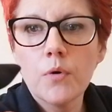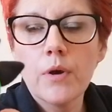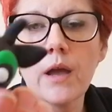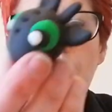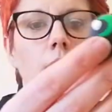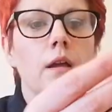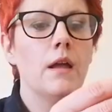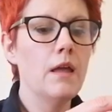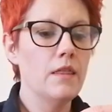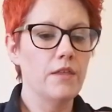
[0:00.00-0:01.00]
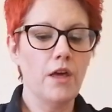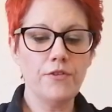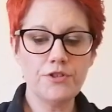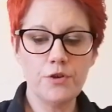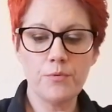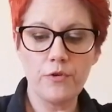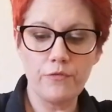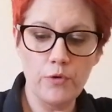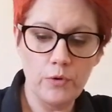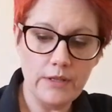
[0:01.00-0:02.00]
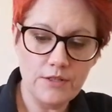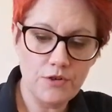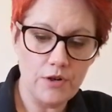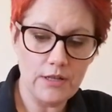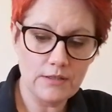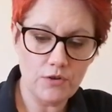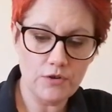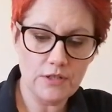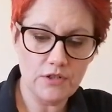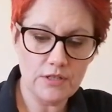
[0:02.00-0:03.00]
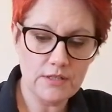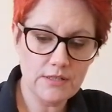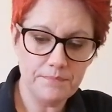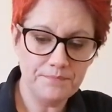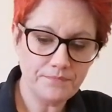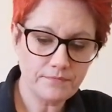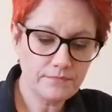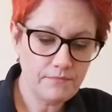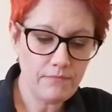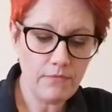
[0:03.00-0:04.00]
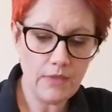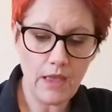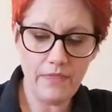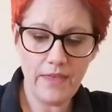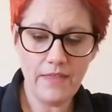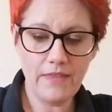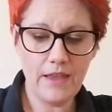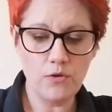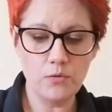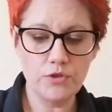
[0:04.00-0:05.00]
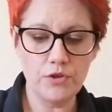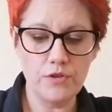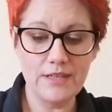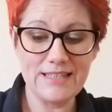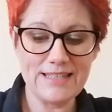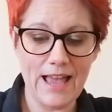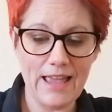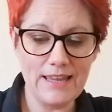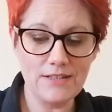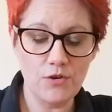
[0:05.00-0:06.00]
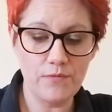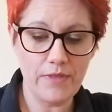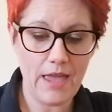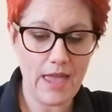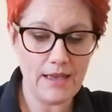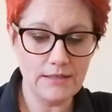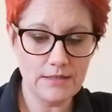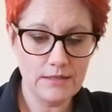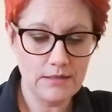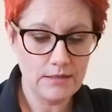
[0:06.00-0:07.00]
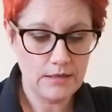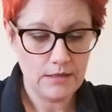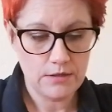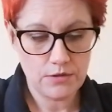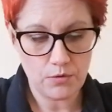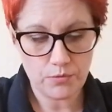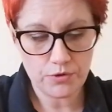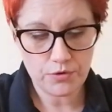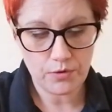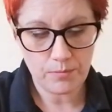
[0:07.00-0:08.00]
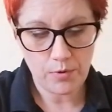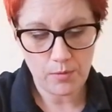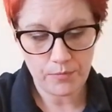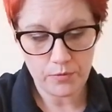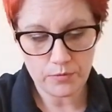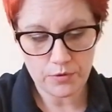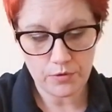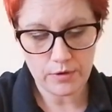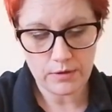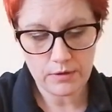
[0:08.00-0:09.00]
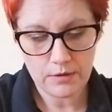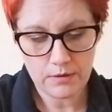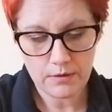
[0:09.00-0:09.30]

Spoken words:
Okay, the other 2 we're going to roll into 2 little sausages, and then they go to the side of the head. So we're just going to pop those on